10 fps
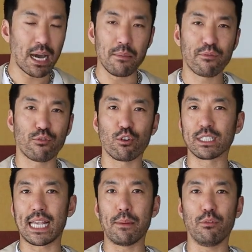come, for
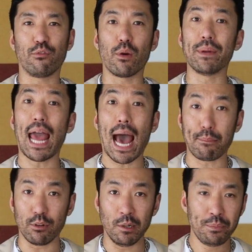example, from an
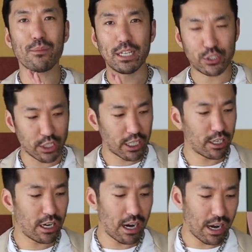apple. For my
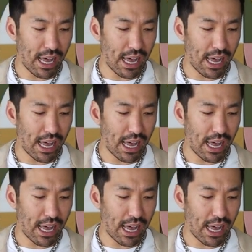sugar,